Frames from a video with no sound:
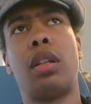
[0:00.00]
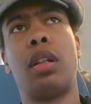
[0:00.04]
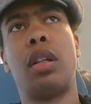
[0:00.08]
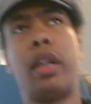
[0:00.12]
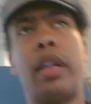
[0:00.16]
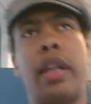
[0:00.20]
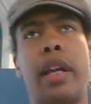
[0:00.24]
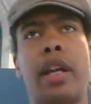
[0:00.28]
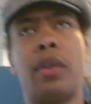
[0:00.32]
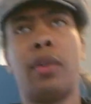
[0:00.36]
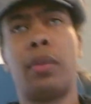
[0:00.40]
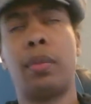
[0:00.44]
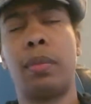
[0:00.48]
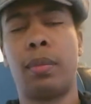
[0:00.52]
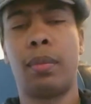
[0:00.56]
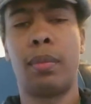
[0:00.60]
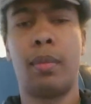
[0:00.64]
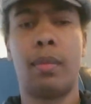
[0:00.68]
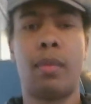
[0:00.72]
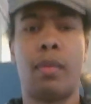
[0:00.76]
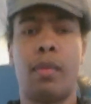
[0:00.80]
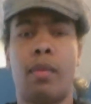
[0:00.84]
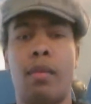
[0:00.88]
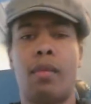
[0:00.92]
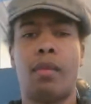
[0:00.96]
Now,
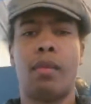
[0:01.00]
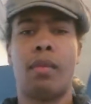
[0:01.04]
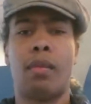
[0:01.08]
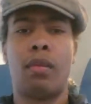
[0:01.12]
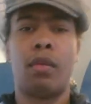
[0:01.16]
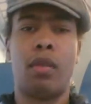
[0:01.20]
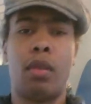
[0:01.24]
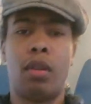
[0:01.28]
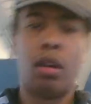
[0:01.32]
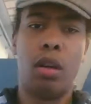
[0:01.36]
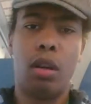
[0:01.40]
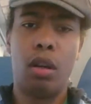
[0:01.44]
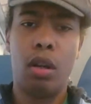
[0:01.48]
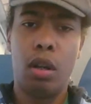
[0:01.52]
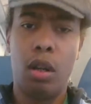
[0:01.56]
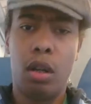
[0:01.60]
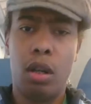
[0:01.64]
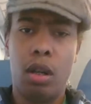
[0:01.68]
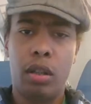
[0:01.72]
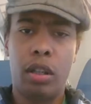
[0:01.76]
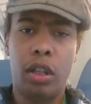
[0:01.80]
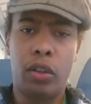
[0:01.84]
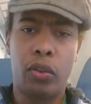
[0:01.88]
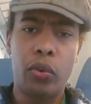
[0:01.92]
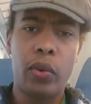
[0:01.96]

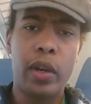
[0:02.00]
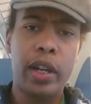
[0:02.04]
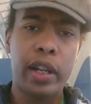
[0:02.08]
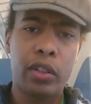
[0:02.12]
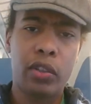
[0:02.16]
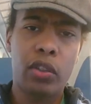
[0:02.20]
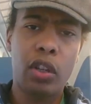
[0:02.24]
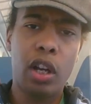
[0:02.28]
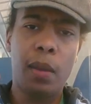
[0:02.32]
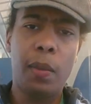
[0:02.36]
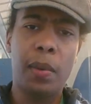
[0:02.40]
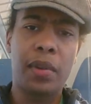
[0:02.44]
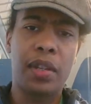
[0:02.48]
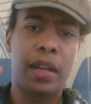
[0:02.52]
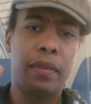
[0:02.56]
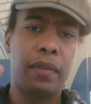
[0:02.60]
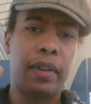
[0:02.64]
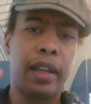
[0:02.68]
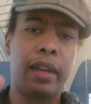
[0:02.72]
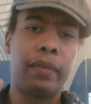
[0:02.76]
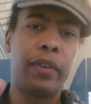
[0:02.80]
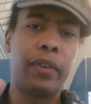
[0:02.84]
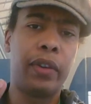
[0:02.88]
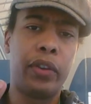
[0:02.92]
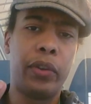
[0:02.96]
the two examples I've
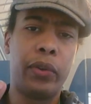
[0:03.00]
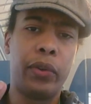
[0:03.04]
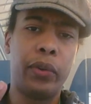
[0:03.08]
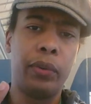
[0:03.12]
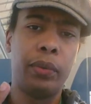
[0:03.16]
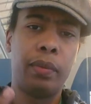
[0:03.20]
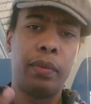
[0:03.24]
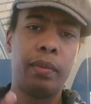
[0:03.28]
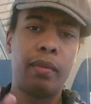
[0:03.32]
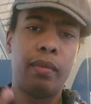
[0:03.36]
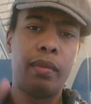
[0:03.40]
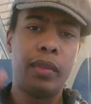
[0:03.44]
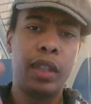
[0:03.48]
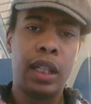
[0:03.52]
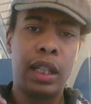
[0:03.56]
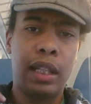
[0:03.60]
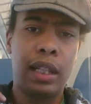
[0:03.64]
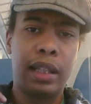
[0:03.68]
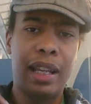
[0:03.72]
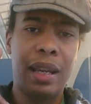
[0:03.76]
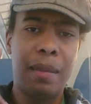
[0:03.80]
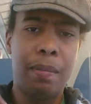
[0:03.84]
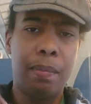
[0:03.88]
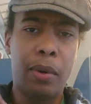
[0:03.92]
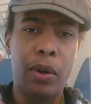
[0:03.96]
given you,
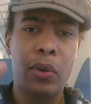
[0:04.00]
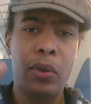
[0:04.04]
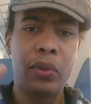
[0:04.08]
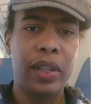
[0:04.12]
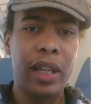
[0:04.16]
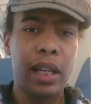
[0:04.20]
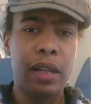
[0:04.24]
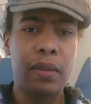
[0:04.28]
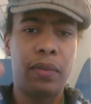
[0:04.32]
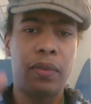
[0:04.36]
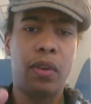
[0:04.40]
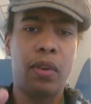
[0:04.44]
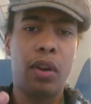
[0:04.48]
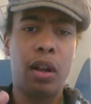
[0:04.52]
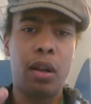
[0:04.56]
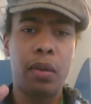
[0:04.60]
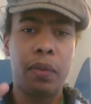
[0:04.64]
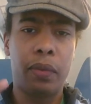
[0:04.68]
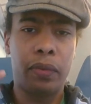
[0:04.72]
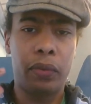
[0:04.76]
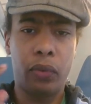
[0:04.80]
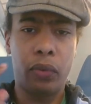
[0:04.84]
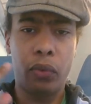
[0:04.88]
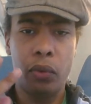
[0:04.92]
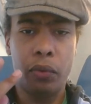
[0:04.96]
they both involve
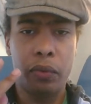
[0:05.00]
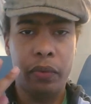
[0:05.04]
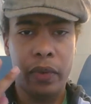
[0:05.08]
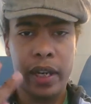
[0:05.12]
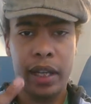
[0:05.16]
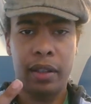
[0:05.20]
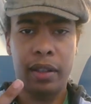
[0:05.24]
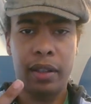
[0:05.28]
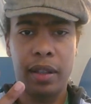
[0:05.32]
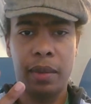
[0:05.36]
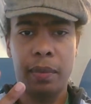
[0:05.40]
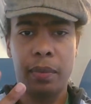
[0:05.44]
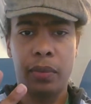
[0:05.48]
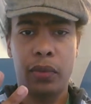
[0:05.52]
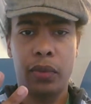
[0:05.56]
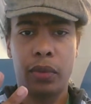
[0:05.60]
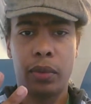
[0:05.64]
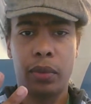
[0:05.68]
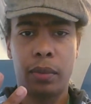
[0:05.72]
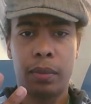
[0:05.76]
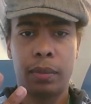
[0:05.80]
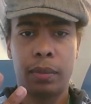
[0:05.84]
two victims